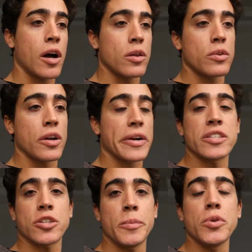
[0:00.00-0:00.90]
uh, there
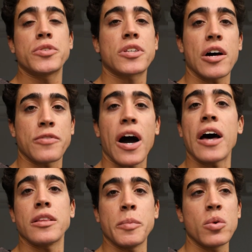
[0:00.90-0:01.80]
is some new stuff
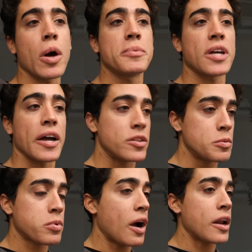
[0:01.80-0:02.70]
on the Meat website,
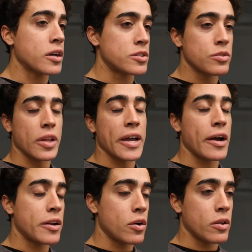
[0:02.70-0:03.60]
new products, new
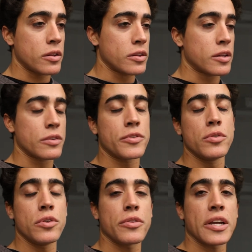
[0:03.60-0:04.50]
layout, a, little, a
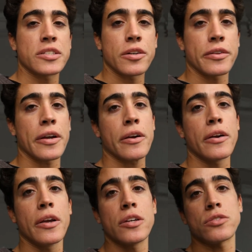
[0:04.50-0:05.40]
few new things here and there.
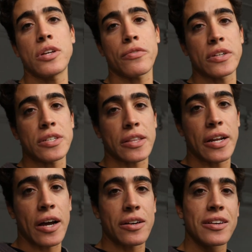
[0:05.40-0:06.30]
So definitely check
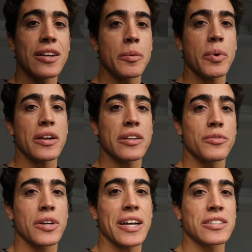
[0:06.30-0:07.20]
that out. But
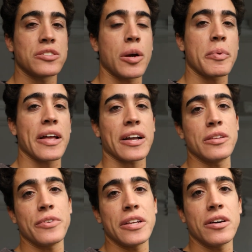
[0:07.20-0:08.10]
if you guys could drop a like on
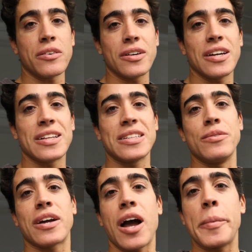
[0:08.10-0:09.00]
the video,
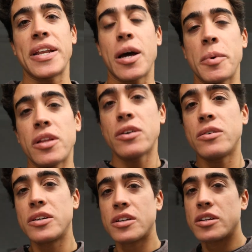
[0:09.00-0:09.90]
leave a comment down
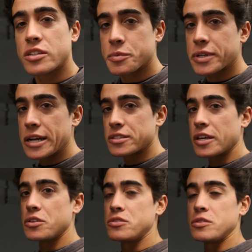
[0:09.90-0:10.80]
below, subscribe so
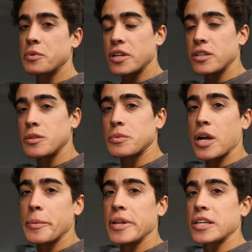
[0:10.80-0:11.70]
that YouTube can
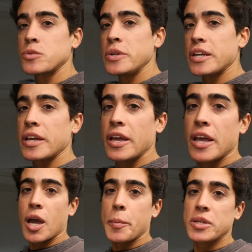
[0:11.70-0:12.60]
unsubscribe you next week,
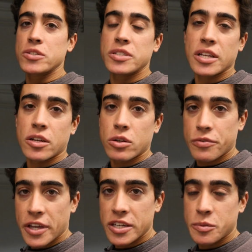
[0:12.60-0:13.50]
and be sure to check that
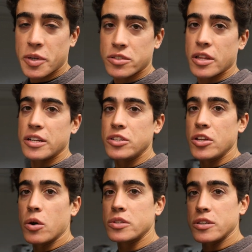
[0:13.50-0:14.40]
notification bell so they
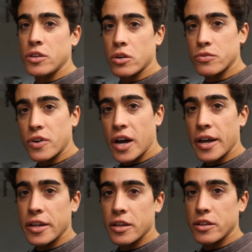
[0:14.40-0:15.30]
don't
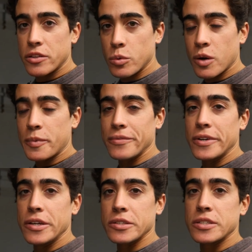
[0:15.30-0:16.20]
notify you of my
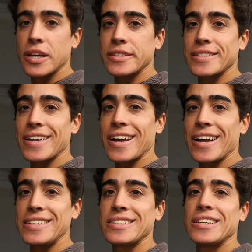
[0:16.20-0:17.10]
videos. As I said,
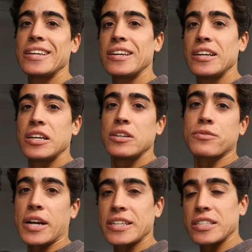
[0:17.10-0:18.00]
guys,
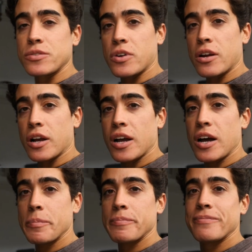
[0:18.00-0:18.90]
frank
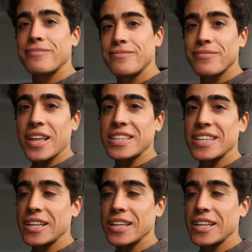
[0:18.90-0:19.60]
Thanks